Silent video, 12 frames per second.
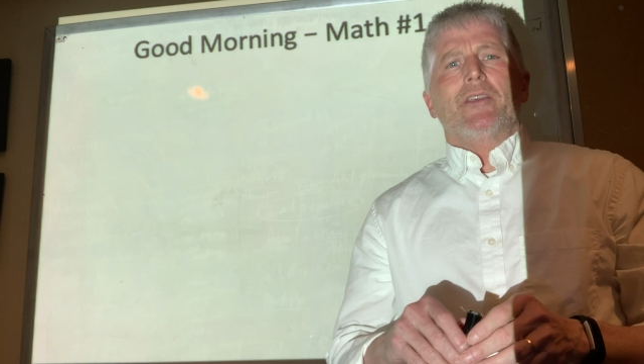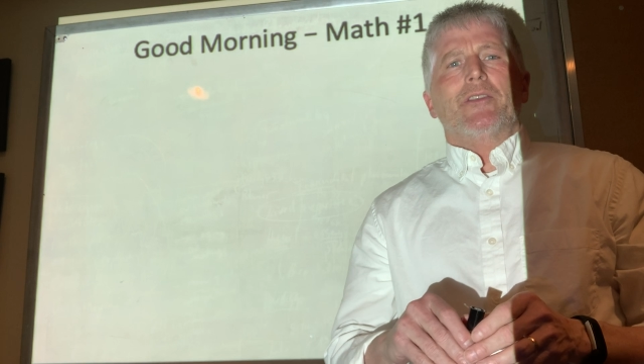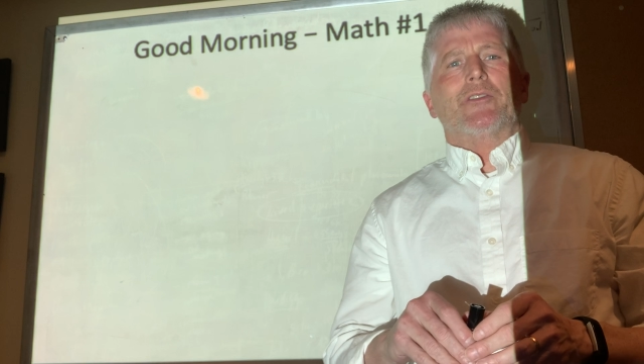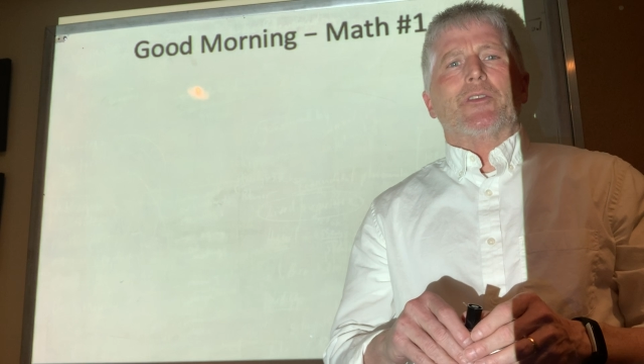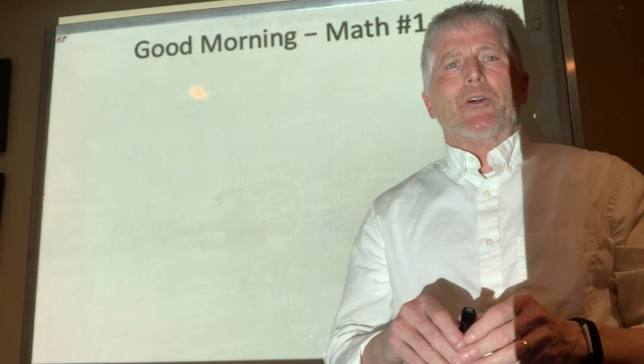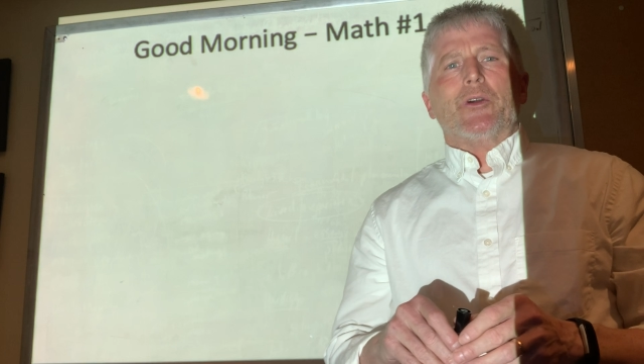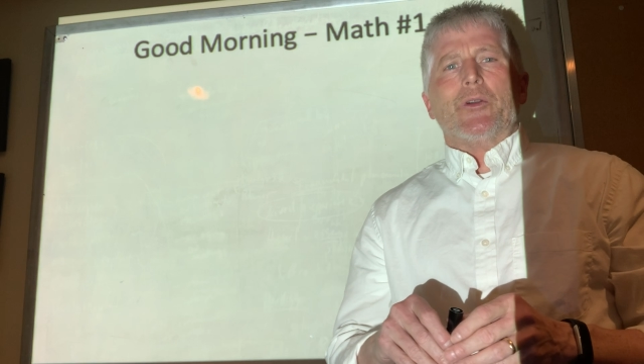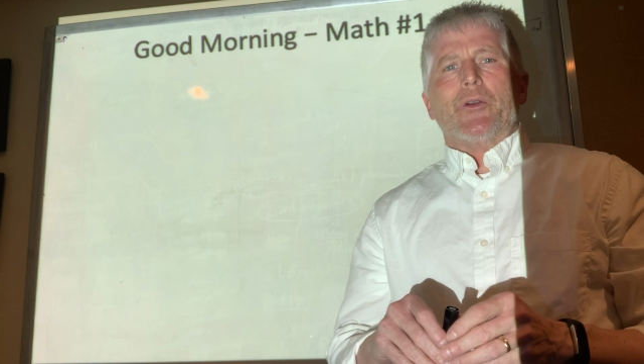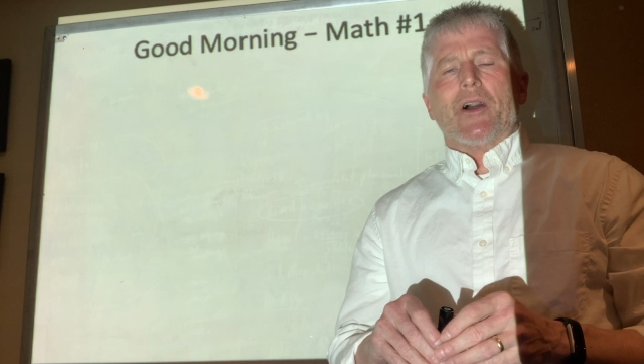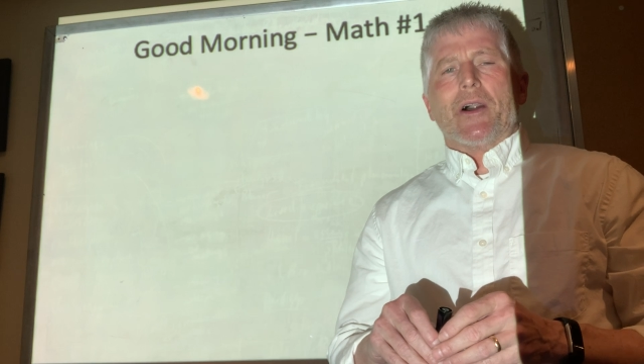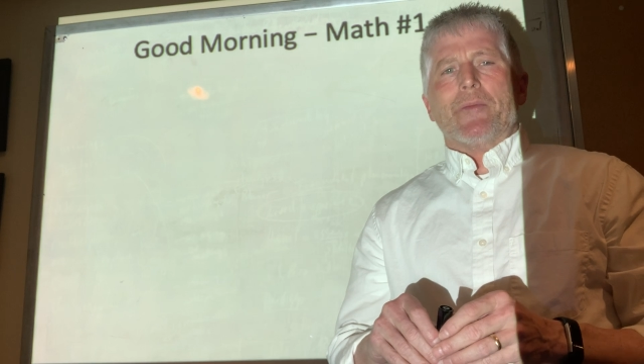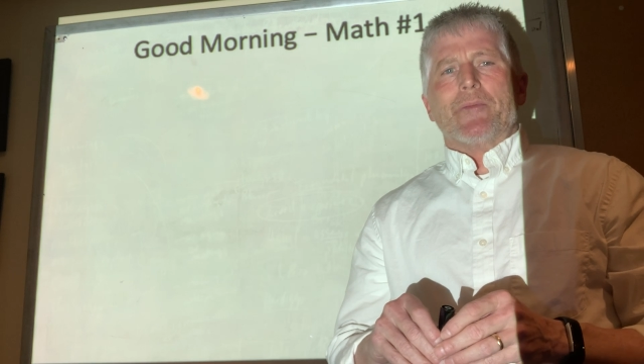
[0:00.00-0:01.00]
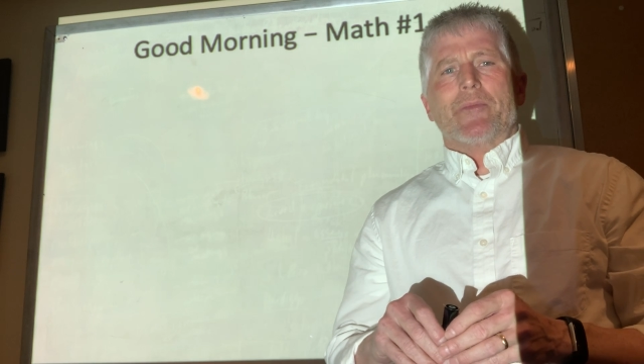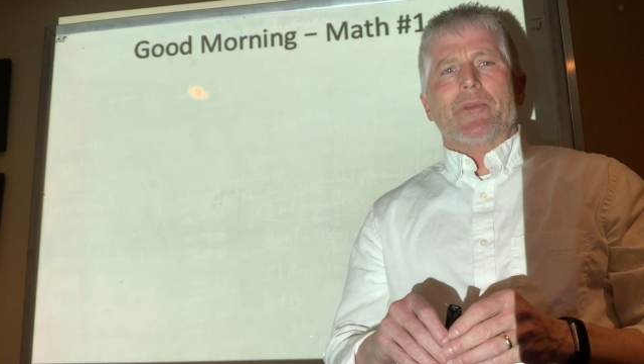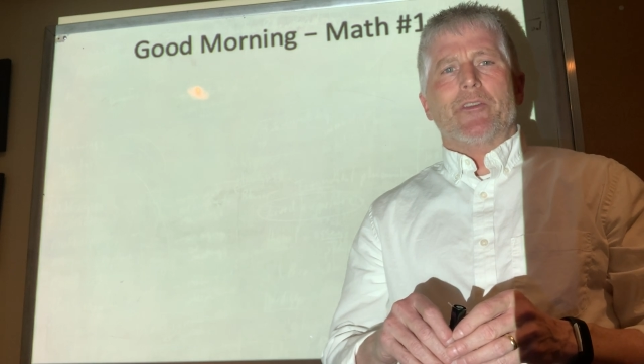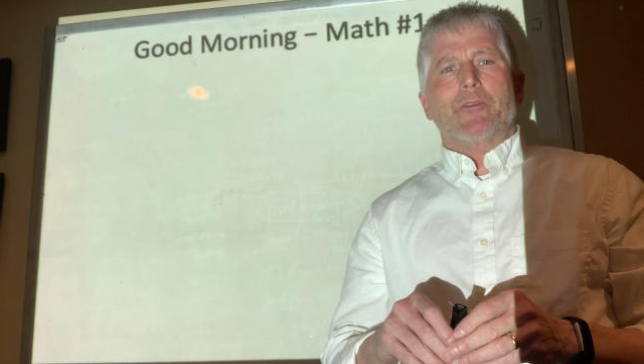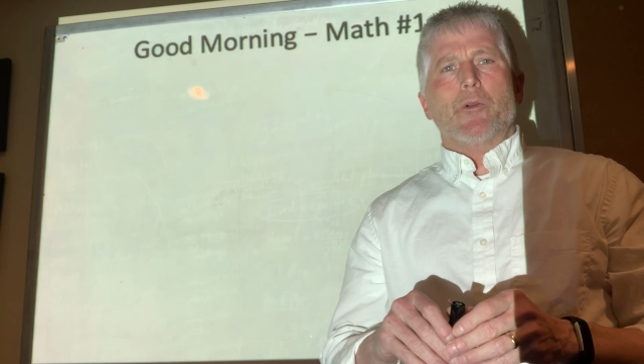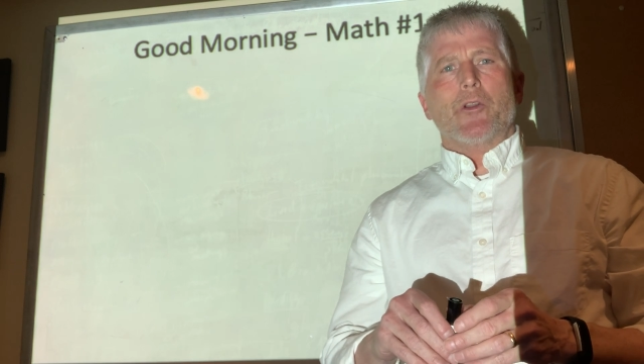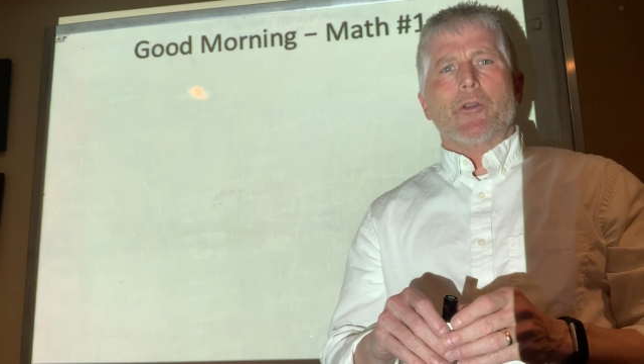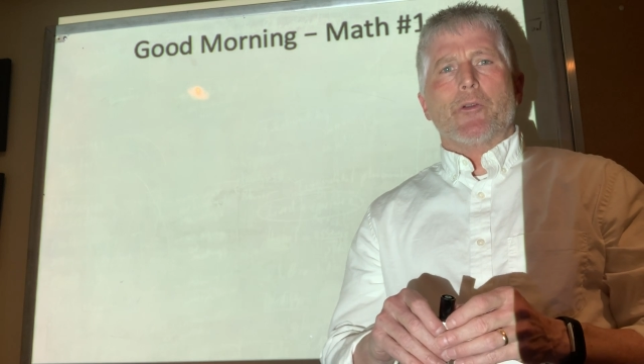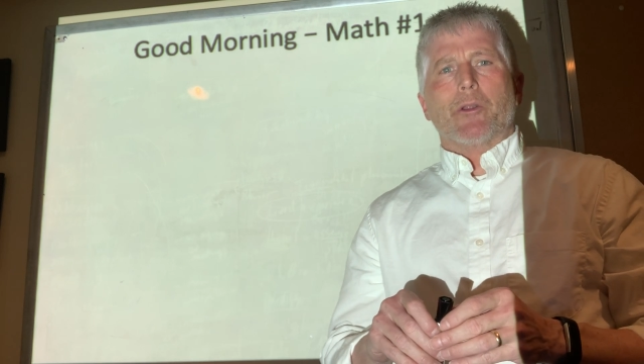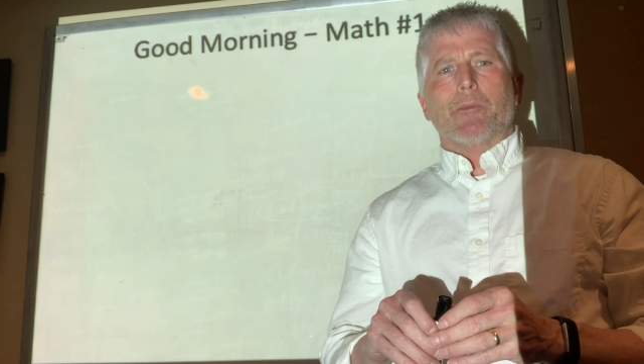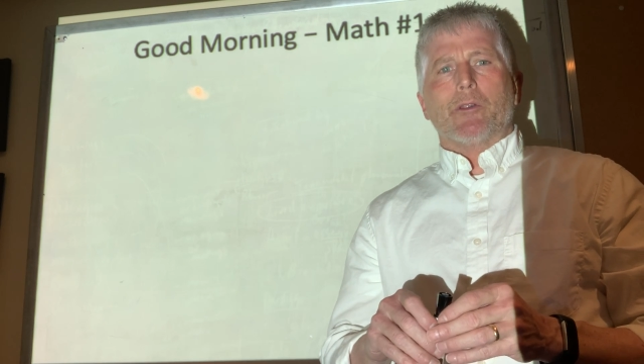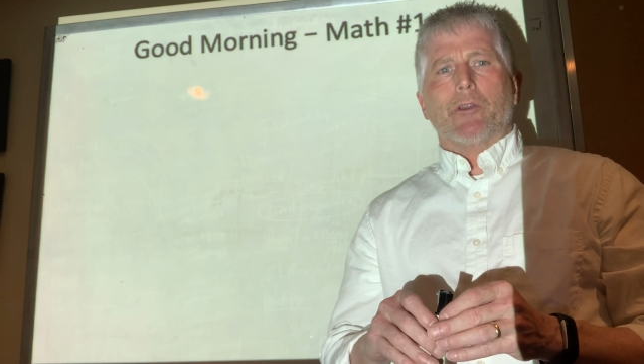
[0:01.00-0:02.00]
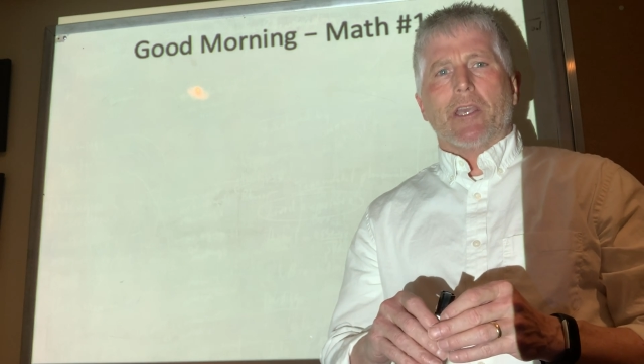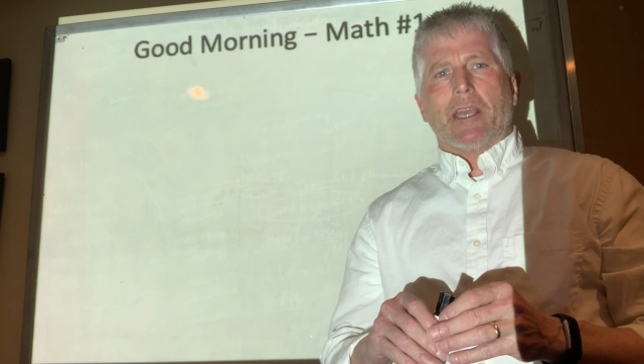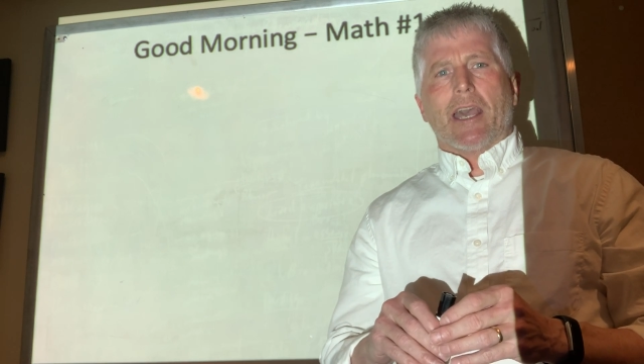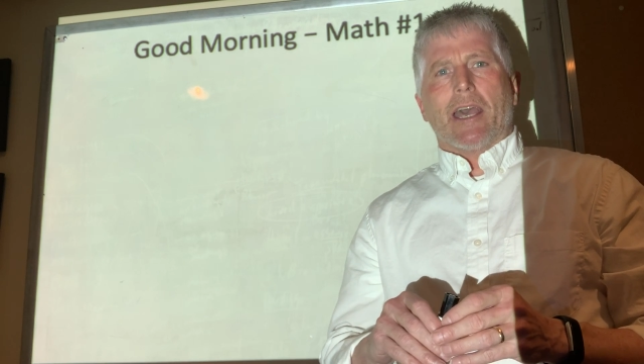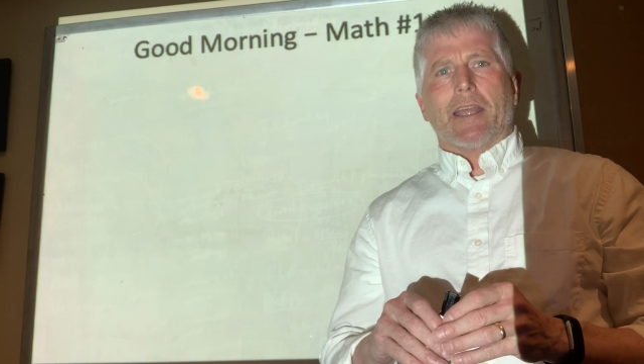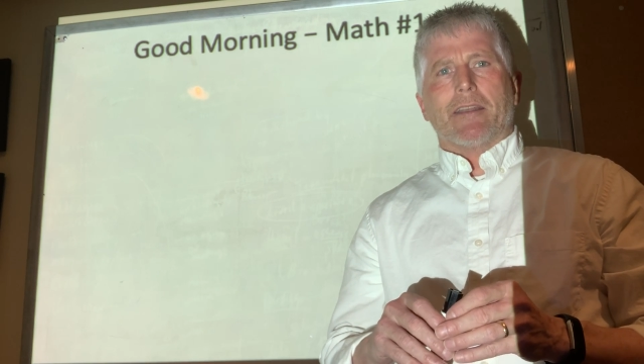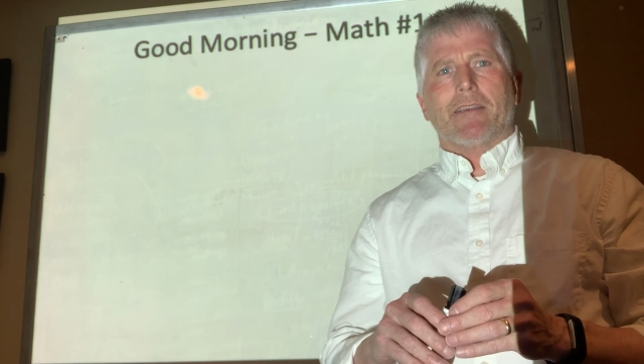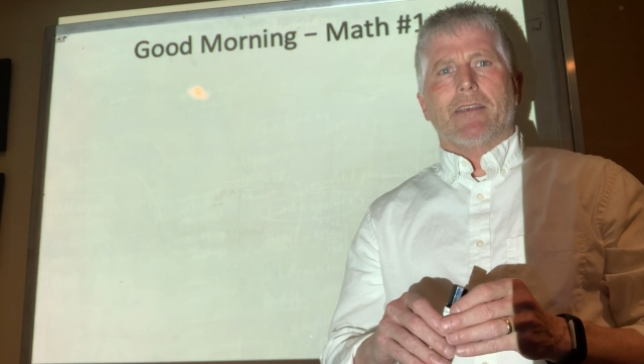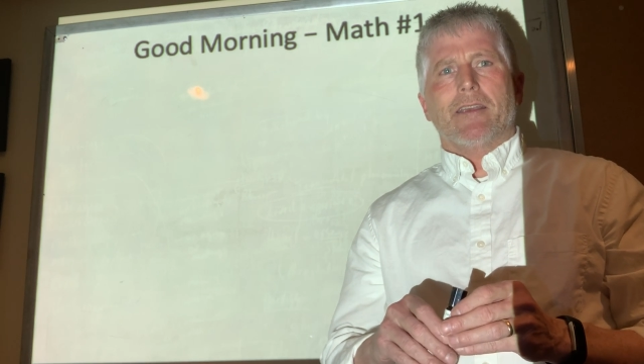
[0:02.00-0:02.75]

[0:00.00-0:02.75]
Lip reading: So this morning we're going to be looking at